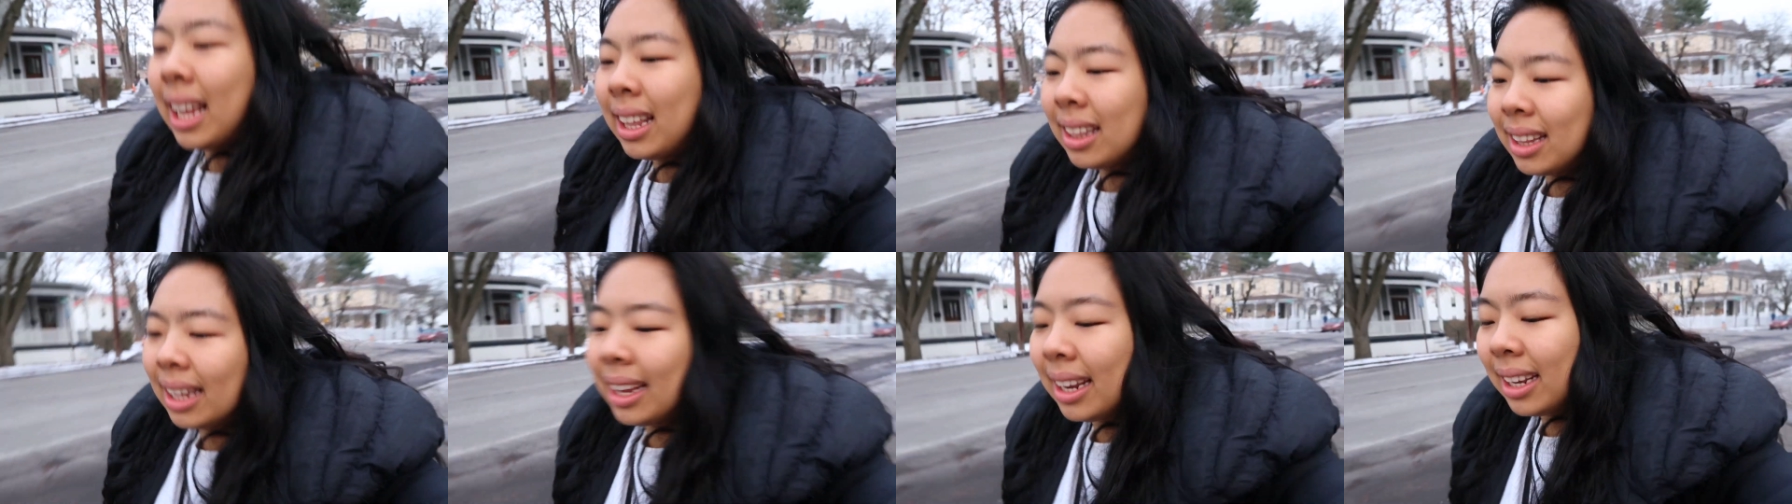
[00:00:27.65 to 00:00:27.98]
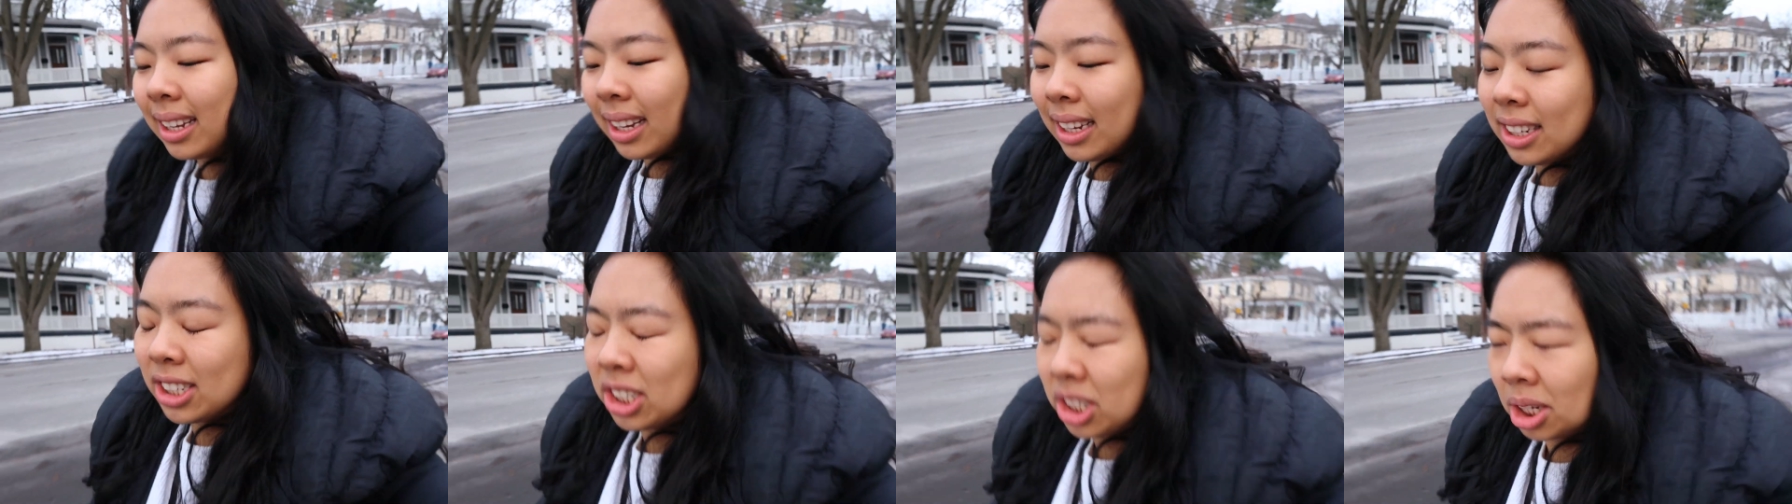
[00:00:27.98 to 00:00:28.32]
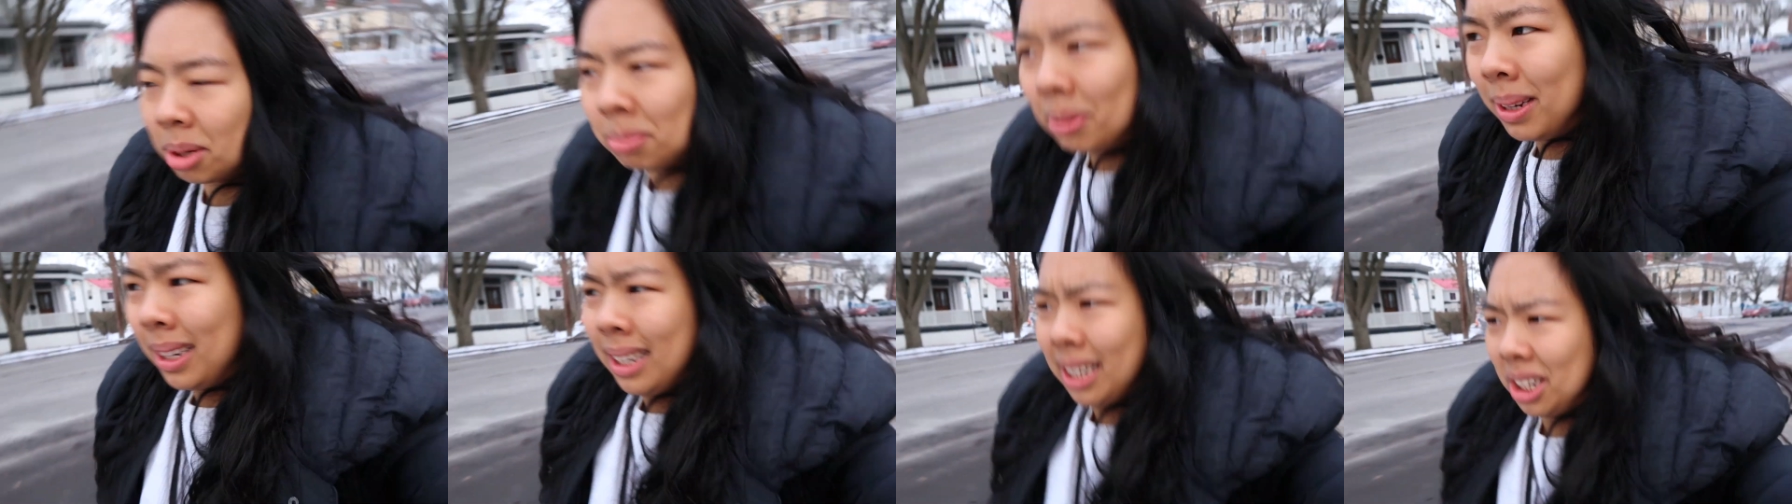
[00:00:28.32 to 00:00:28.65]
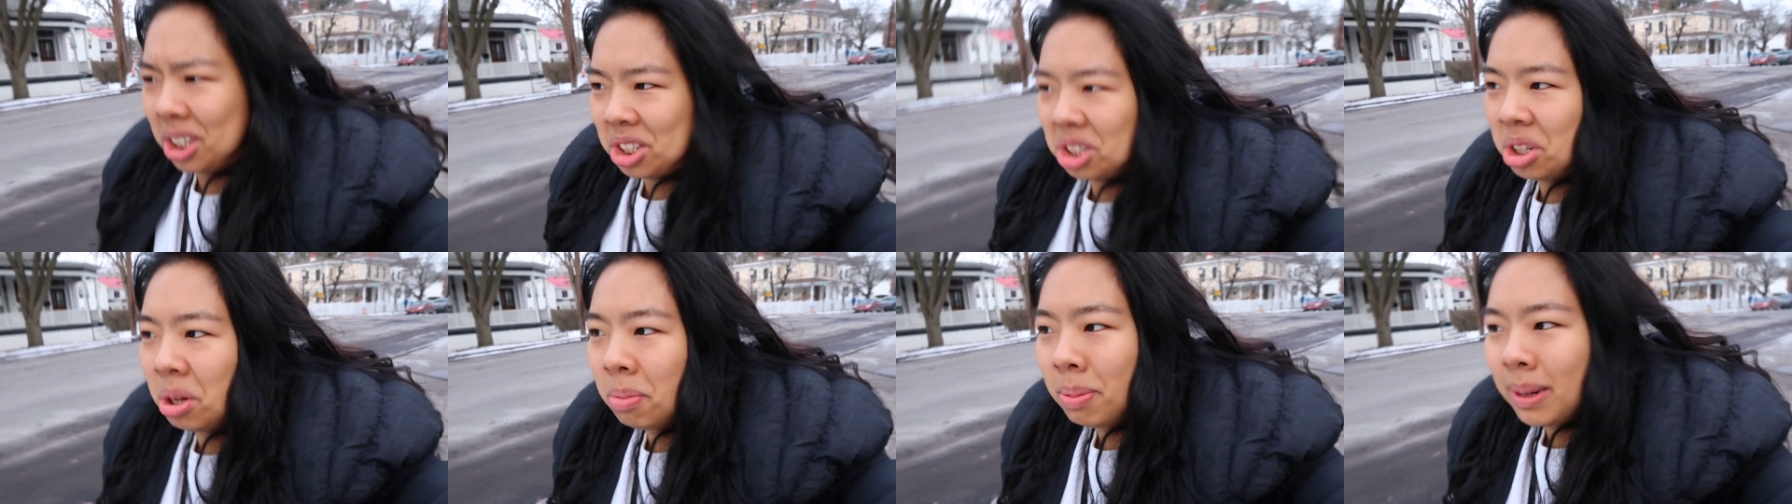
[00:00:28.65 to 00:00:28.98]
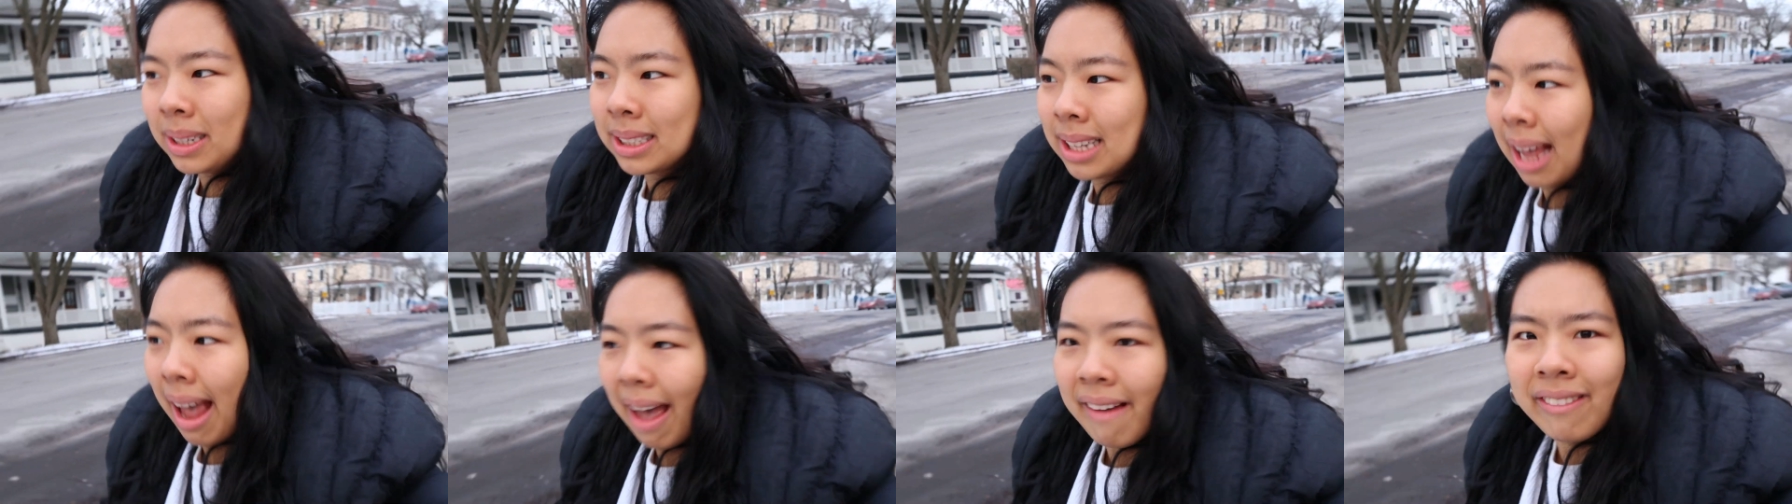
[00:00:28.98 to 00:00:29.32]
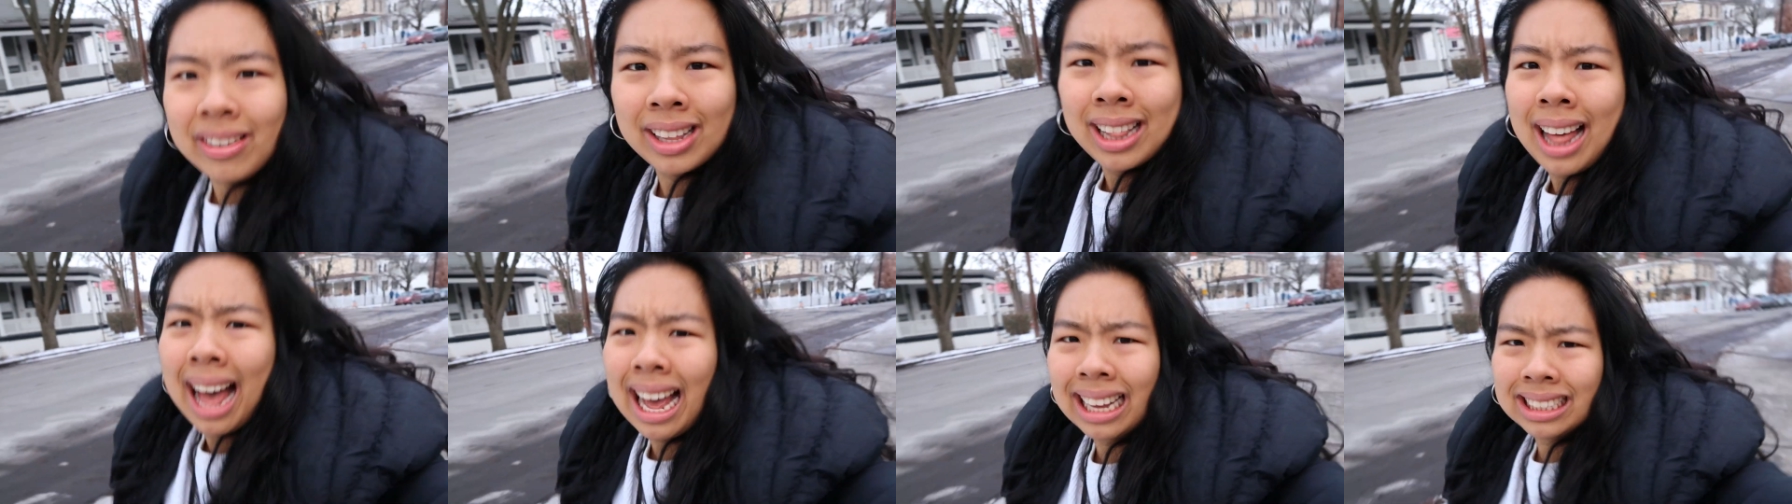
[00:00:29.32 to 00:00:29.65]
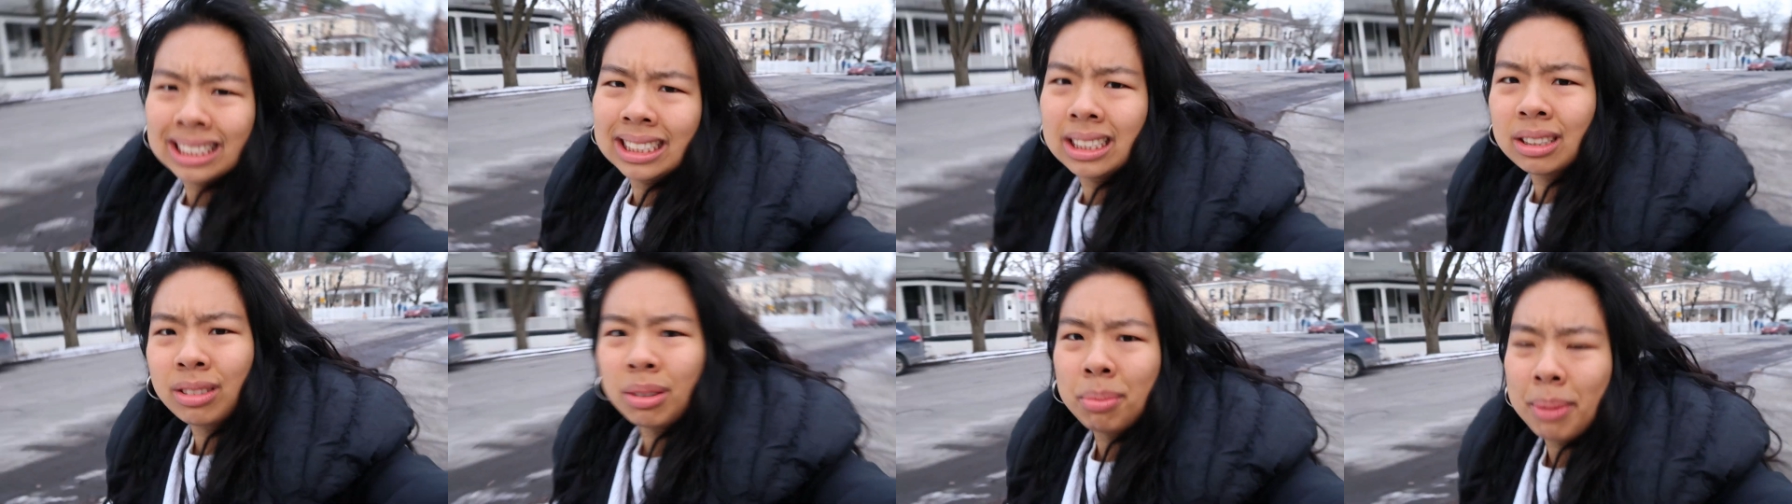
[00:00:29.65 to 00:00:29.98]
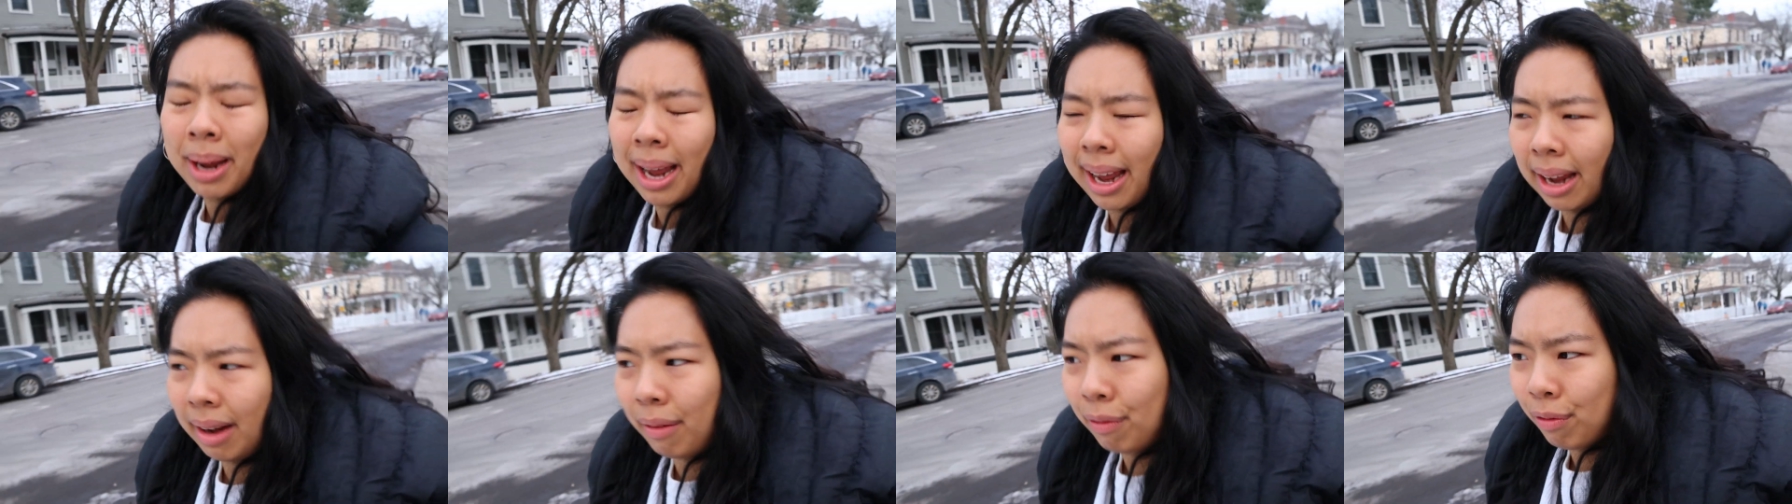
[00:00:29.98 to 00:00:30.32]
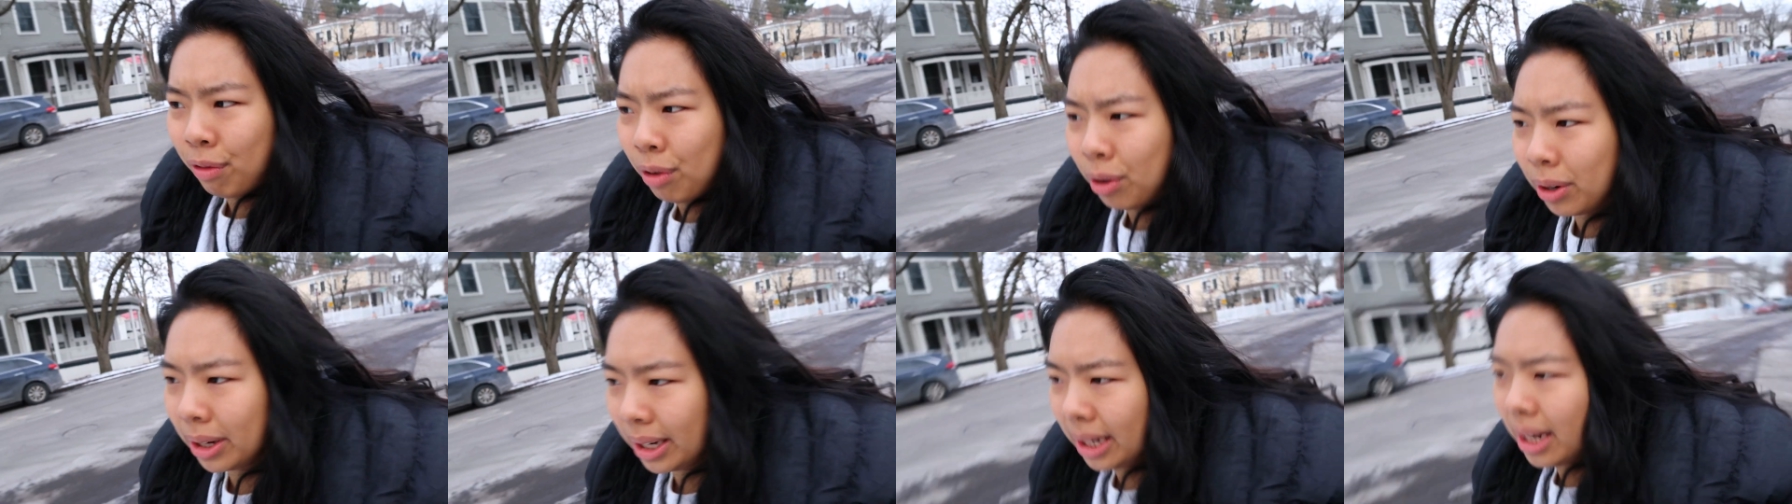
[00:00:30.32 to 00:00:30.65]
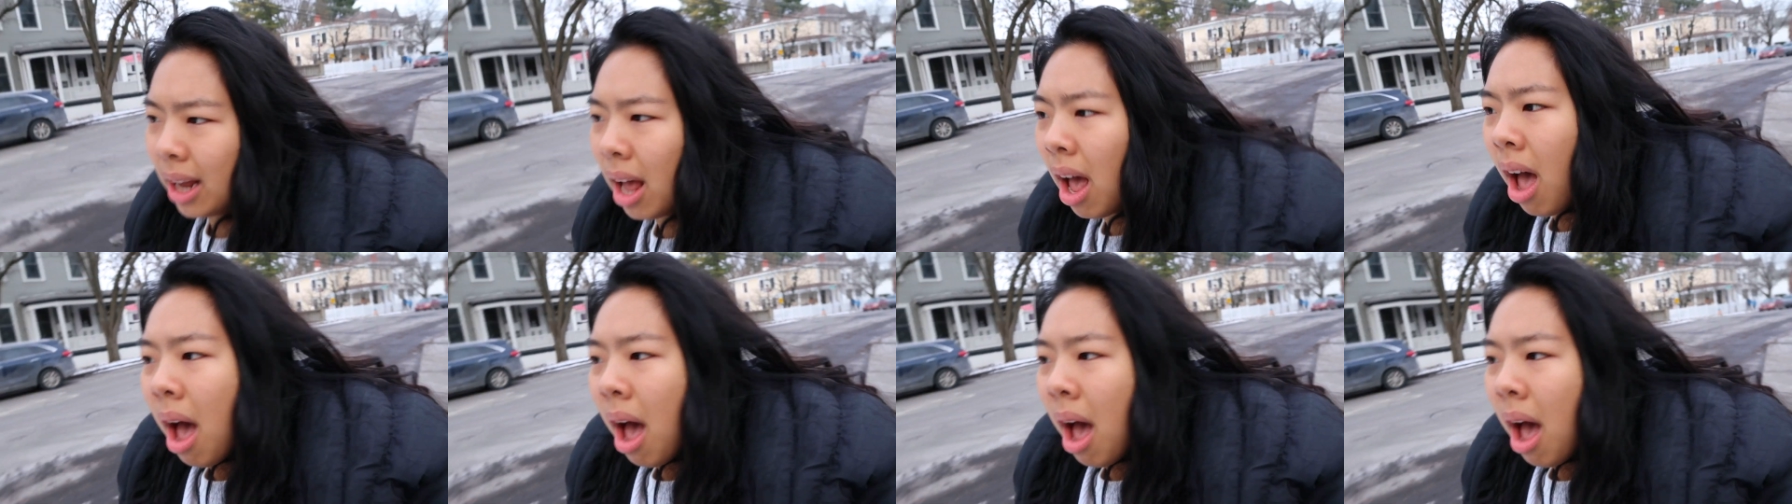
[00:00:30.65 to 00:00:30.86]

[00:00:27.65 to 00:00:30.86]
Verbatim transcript: Actually, I guess it might be what typical Fridays look like,